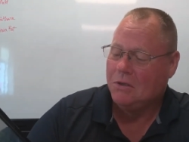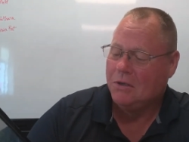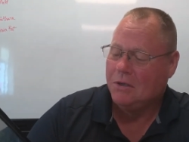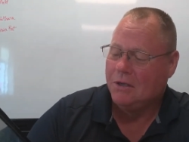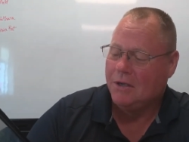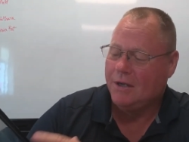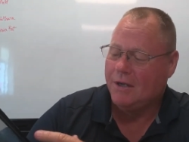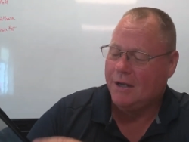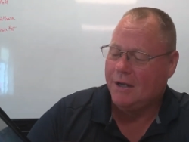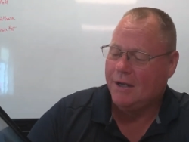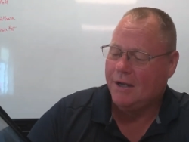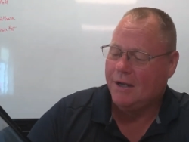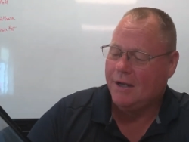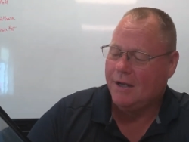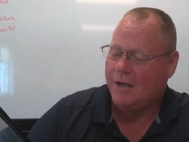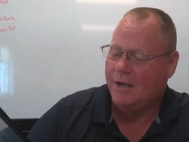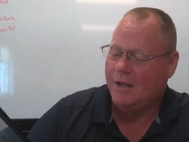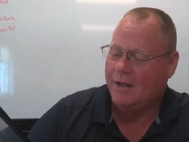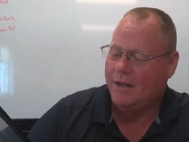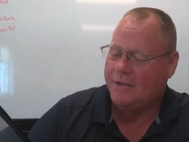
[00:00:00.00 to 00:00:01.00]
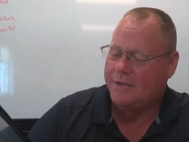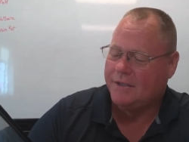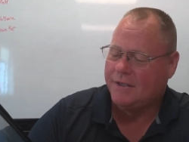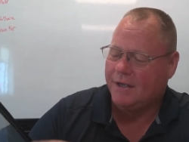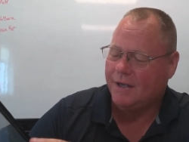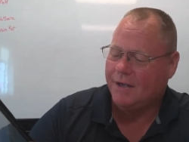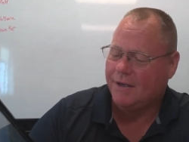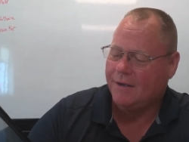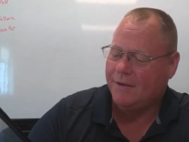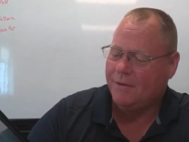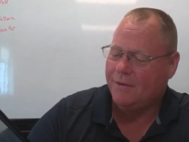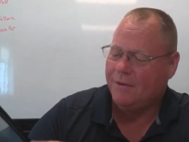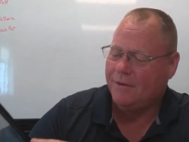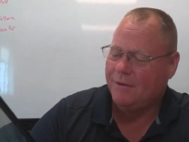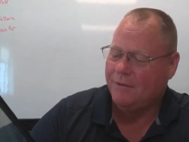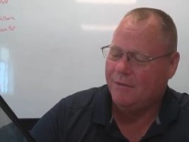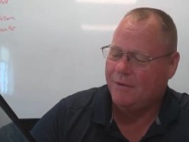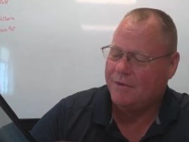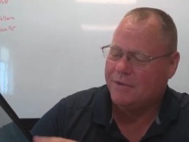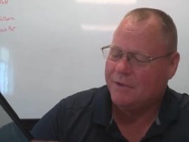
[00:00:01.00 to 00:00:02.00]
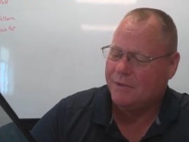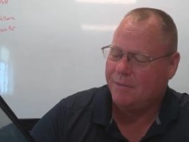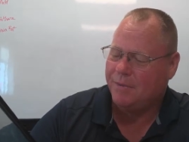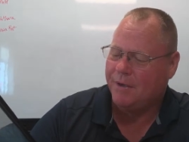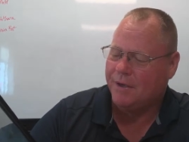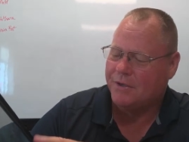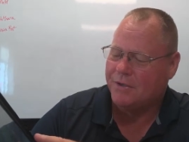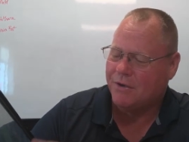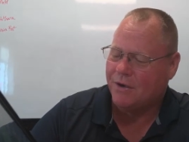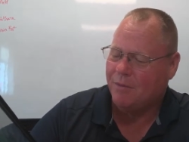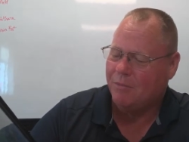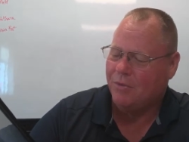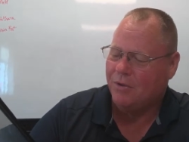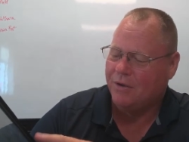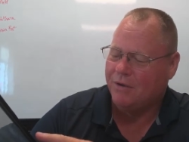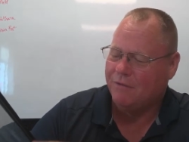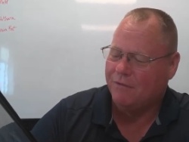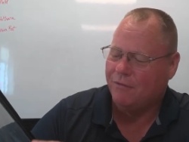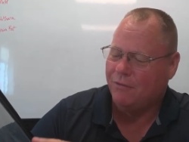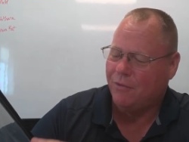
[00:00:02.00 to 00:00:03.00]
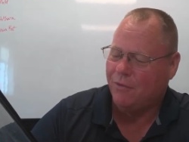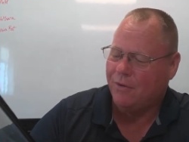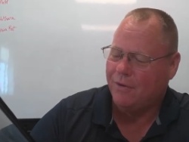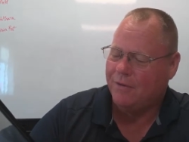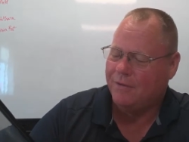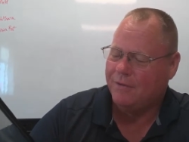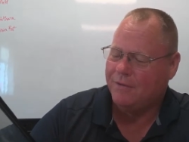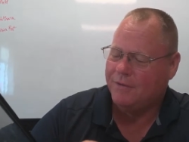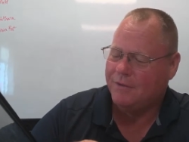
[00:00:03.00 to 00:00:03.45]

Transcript: Let's see. Where's the picture I'm looking for?